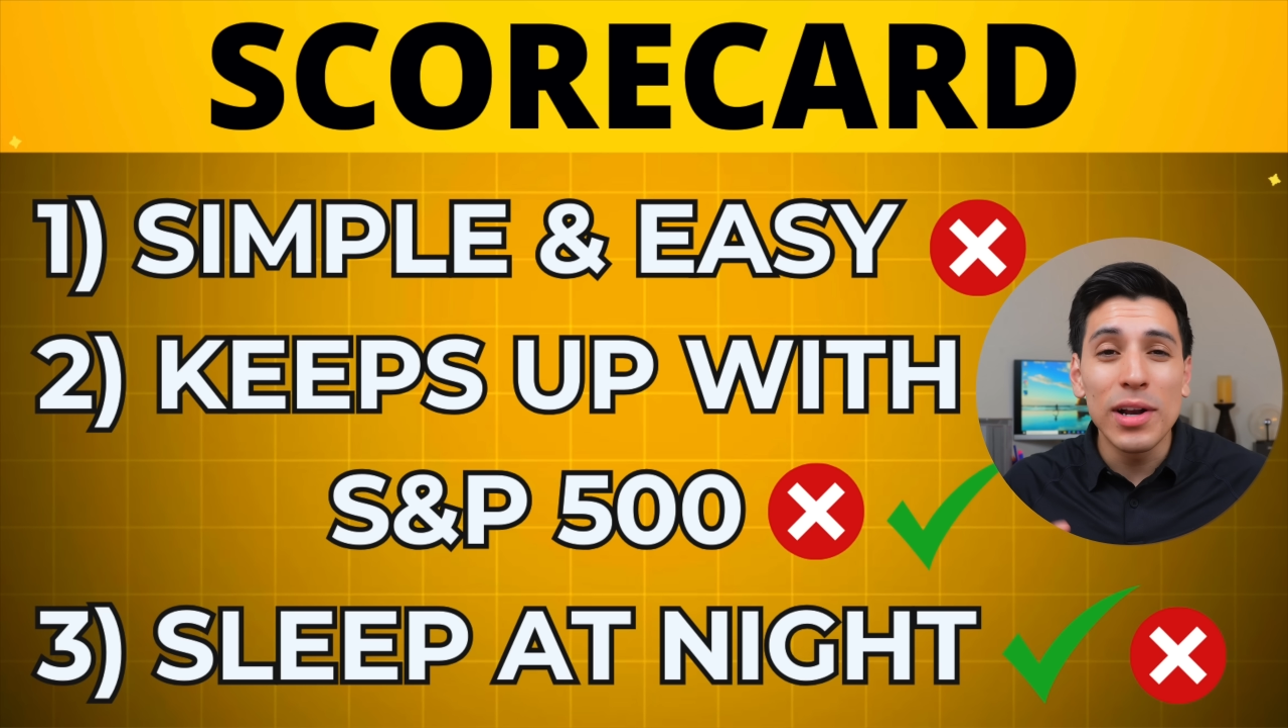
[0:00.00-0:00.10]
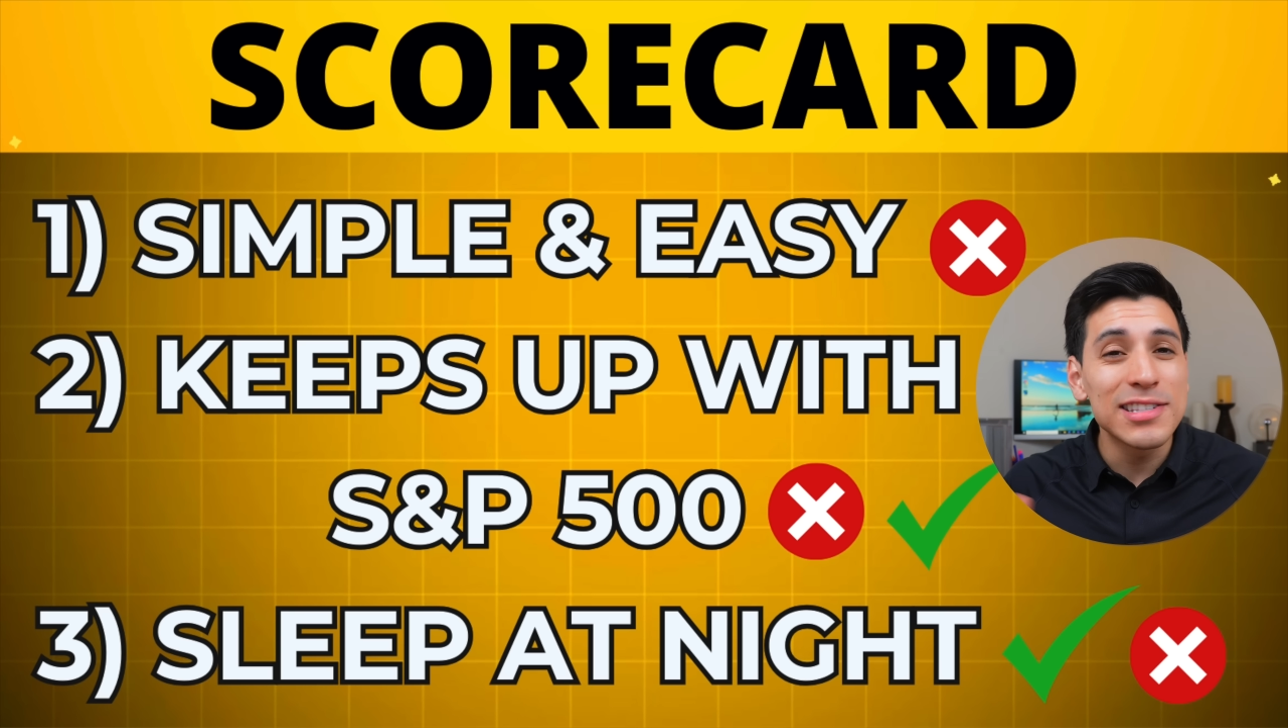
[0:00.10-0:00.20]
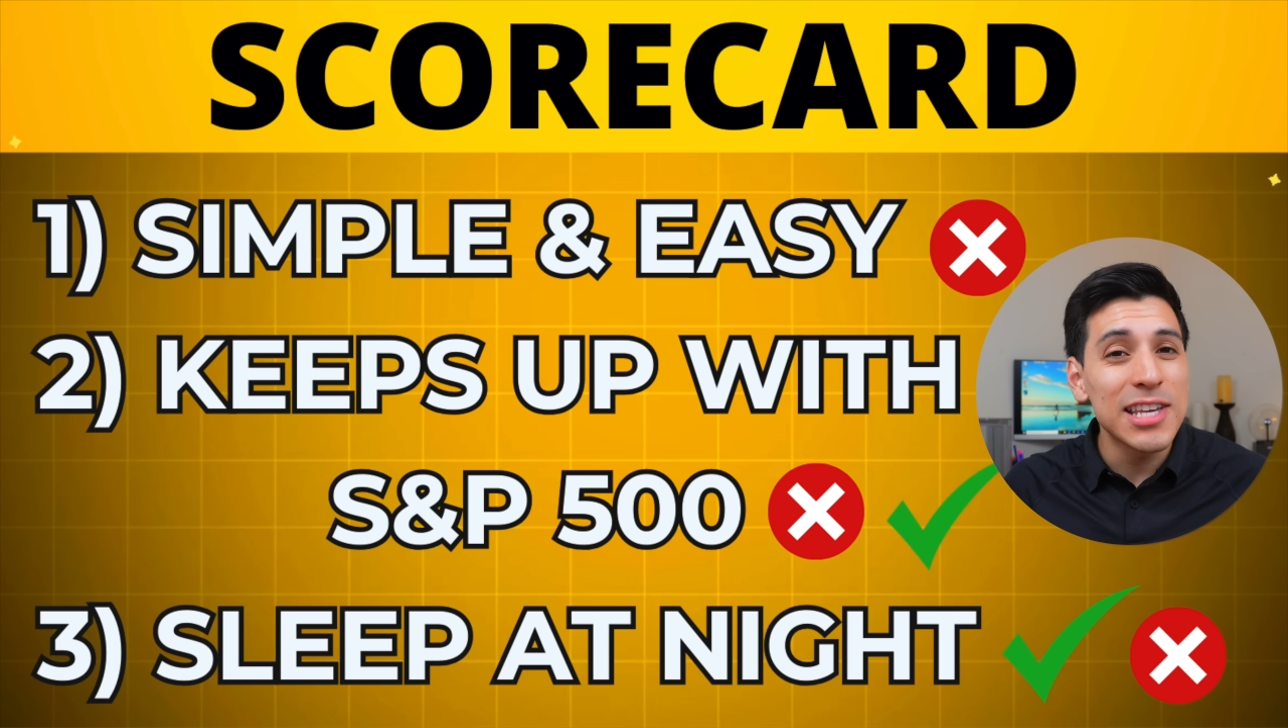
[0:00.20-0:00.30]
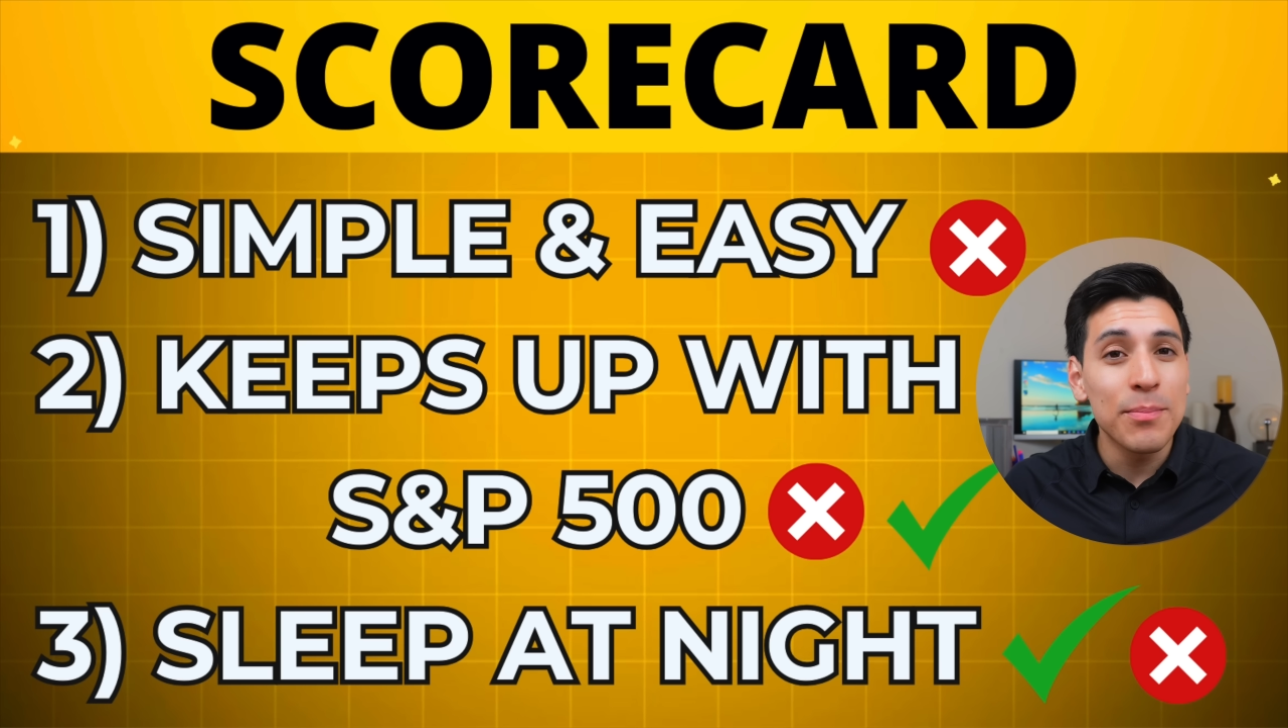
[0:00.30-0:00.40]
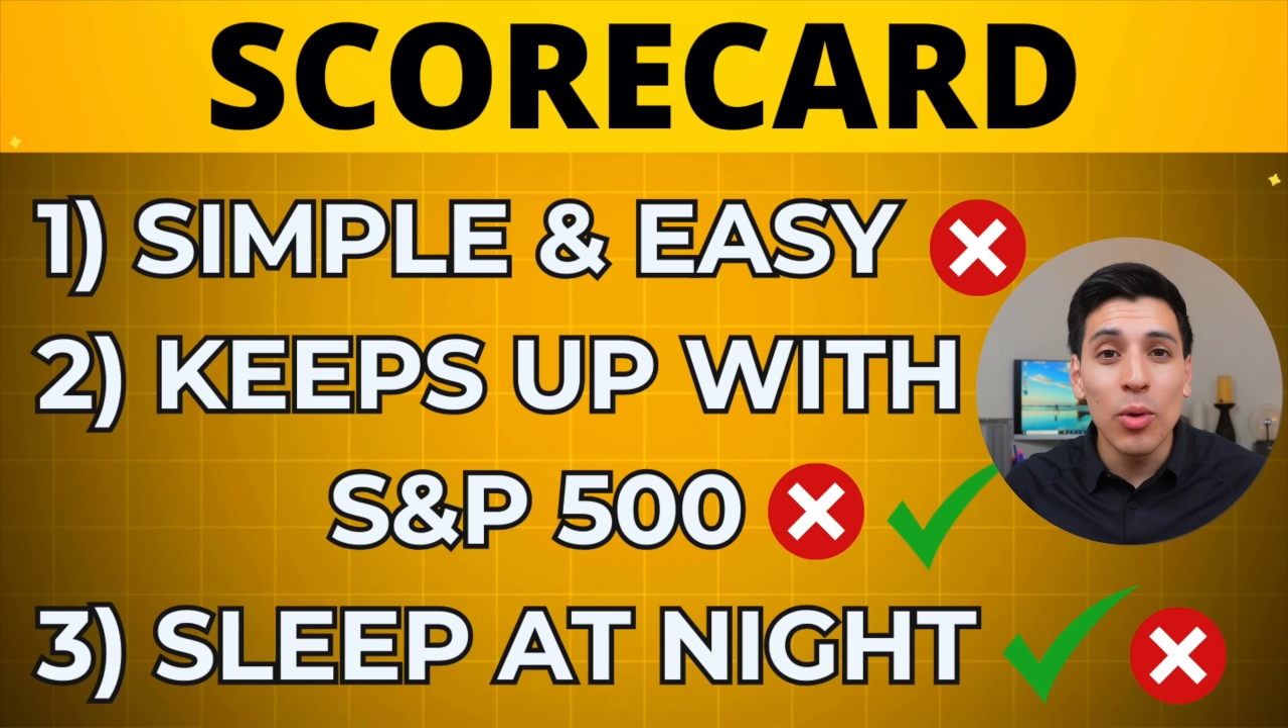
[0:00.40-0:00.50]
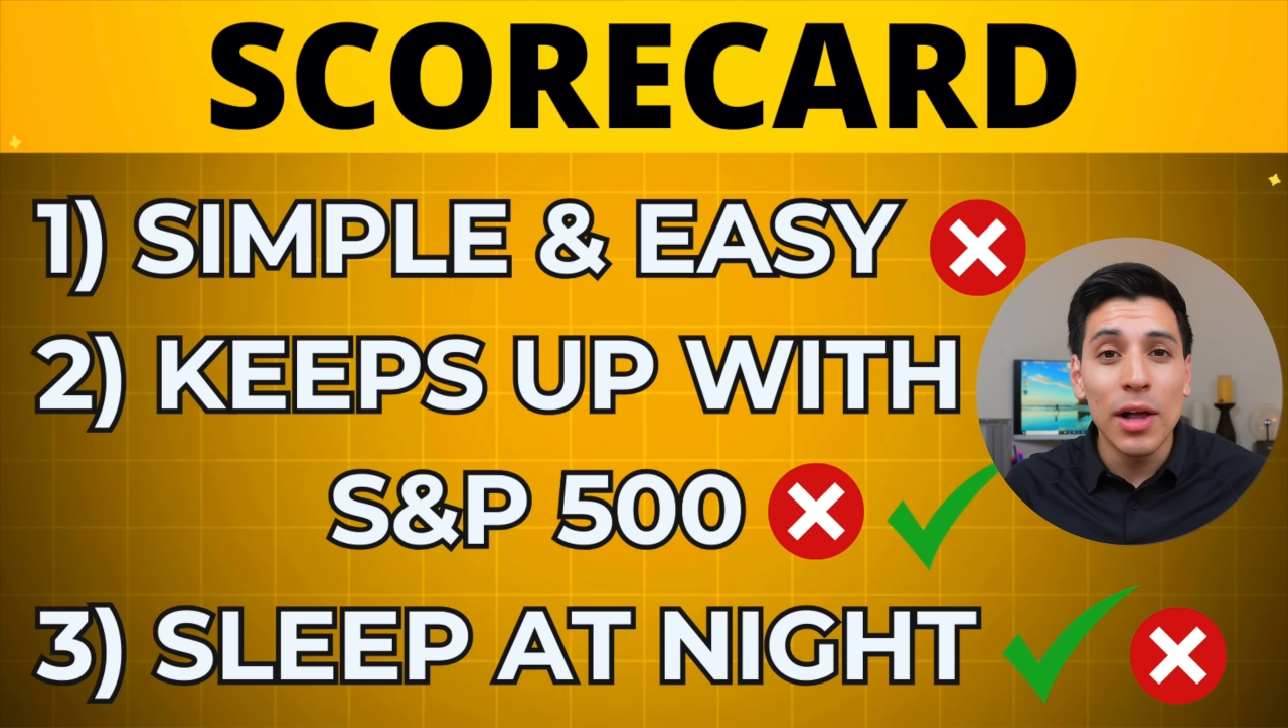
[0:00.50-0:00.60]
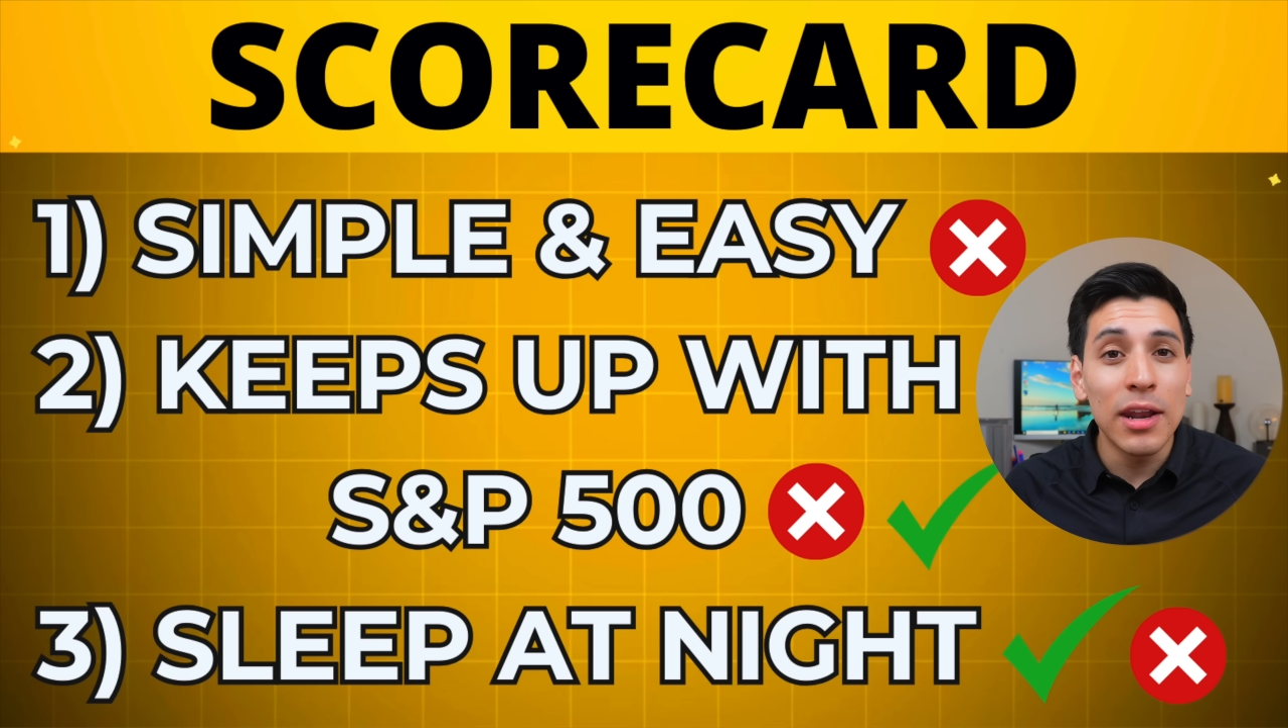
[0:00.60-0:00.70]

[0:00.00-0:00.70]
of sleep well